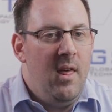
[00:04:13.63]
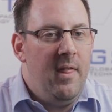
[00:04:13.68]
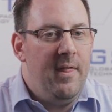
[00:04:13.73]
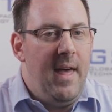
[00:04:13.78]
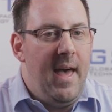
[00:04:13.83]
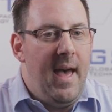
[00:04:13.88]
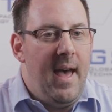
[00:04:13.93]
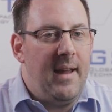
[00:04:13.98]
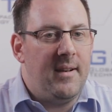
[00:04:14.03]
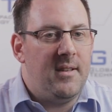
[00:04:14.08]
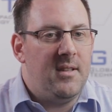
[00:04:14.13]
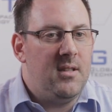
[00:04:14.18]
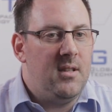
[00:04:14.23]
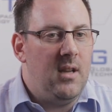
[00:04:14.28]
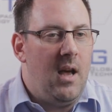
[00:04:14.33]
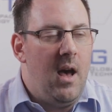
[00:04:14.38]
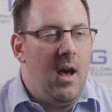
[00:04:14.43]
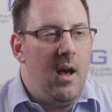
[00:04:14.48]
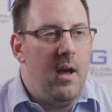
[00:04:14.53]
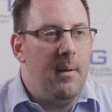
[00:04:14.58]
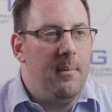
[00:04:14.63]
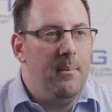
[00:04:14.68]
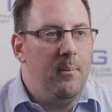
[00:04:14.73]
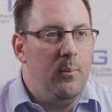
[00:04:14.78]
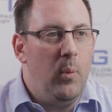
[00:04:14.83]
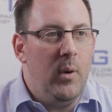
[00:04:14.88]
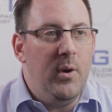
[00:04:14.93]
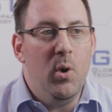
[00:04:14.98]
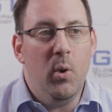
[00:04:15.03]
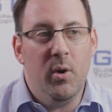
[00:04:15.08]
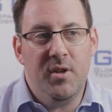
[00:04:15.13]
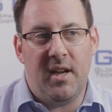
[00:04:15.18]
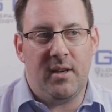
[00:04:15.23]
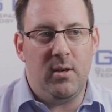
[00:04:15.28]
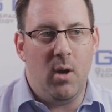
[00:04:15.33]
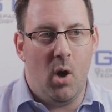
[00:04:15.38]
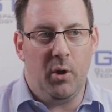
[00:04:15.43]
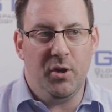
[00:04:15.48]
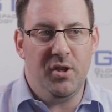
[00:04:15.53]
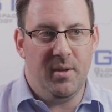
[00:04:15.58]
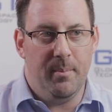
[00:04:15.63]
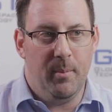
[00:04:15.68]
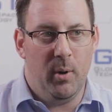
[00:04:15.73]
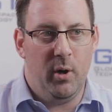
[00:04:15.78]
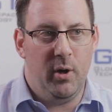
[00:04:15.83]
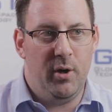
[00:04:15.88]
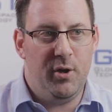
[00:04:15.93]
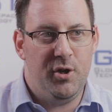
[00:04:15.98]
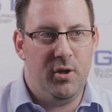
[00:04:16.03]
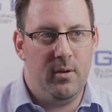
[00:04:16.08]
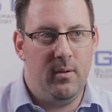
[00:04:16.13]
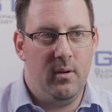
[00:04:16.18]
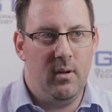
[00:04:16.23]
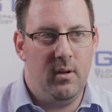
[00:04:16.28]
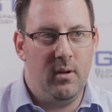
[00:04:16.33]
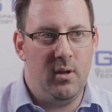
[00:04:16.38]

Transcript: that when newer technologies emerge,